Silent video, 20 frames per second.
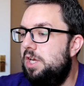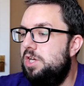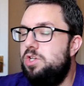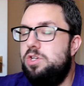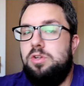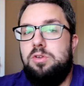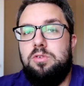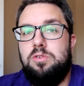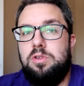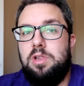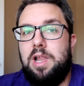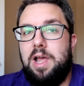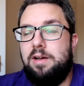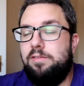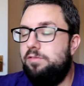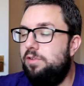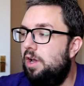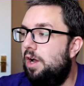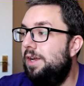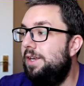issues
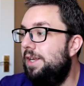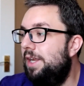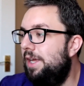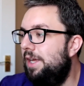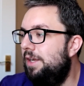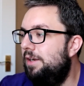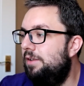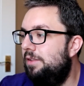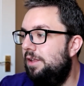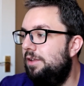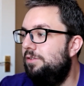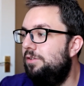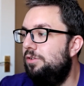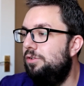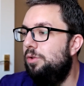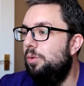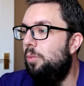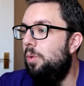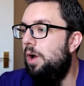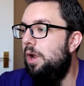left that I need, this
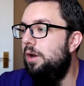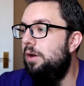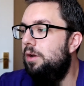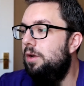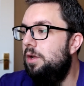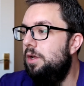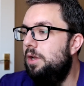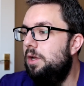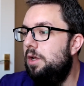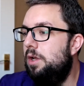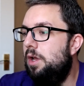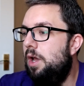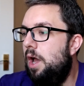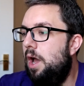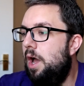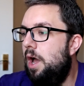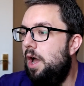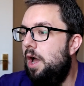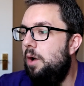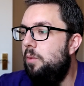is the one
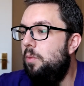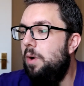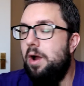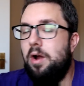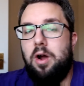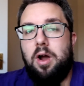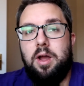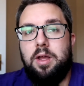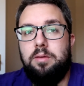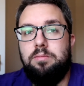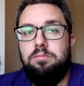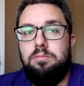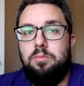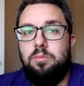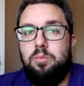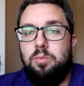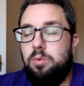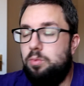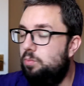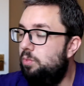where
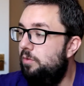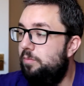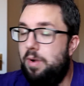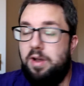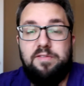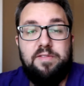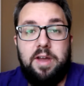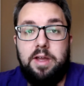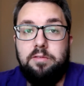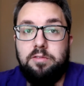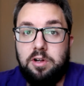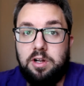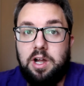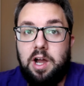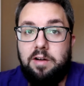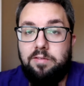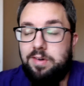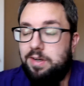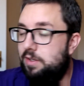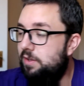with my favourite
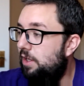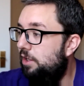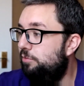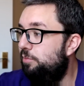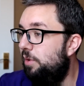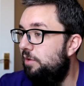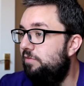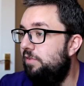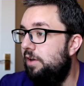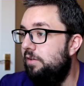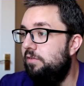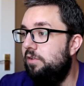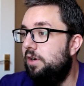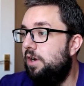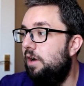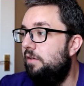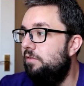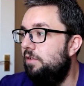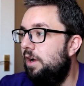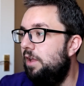cover. That's my favourite
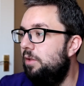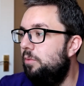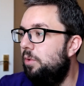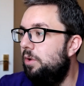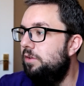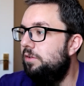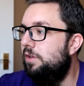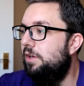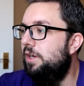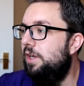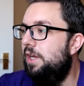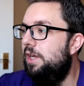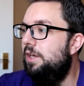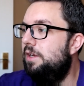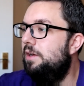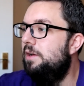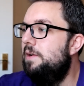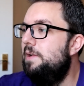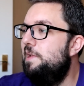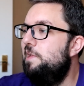cover out of the ones I
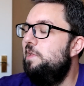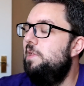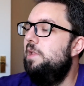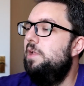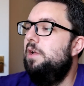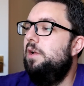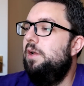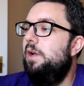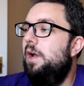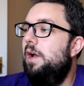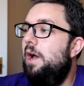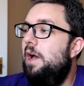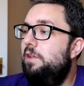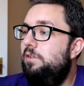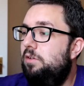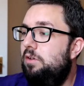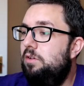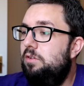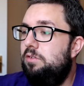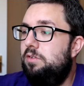need.
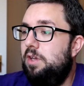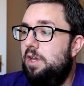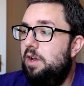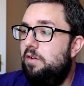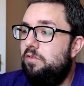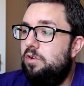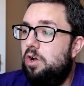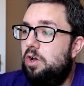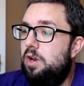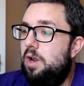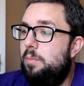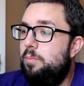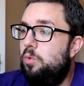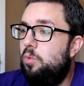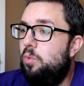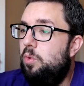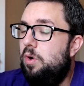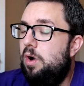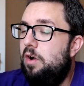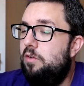As you can see, I've got a number
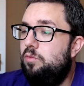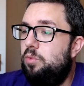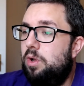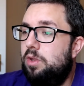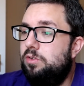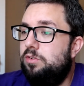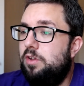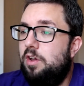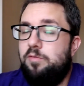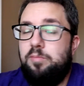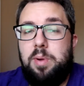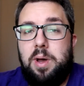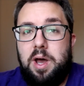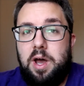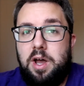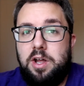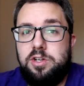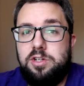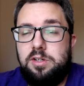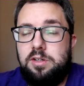of ones that I've
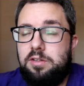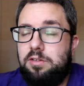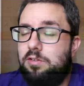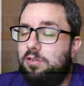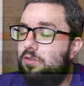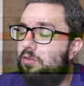purchased,